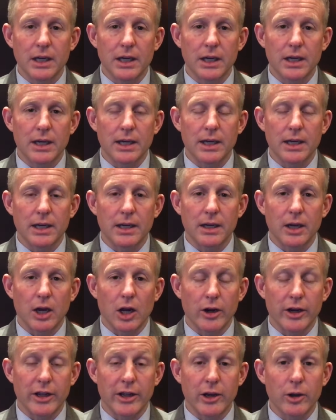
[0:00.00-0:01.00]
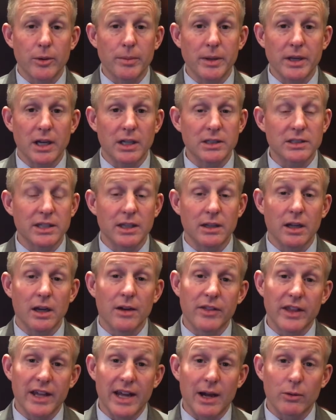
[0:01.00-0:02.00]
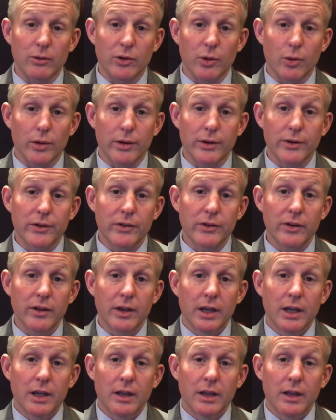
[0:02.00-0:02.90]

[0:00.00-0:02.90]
are here because they love the outdoors.